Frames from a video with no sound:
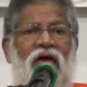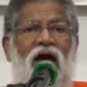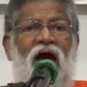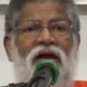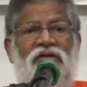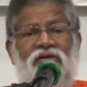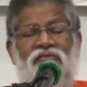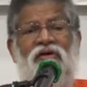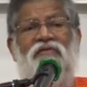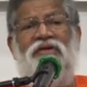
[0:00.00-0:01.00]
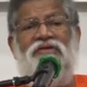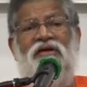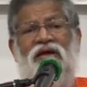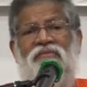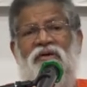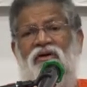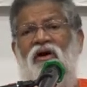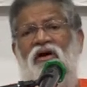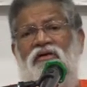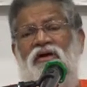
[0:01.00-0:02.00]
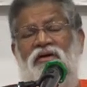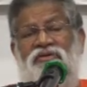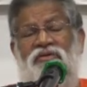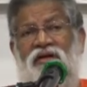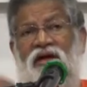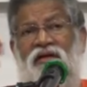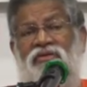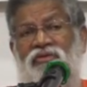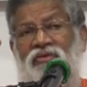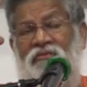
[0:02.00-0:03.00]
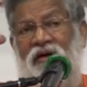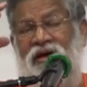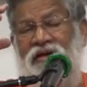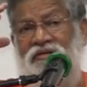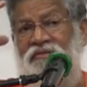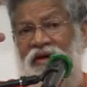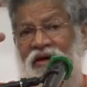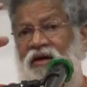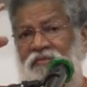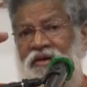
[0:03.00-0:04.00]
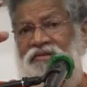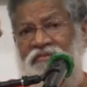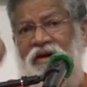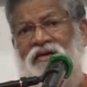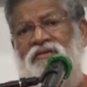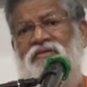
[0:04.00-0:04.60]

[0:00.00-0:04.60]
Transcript: Another way of describing God. So the Hindu mind is a very complex mind.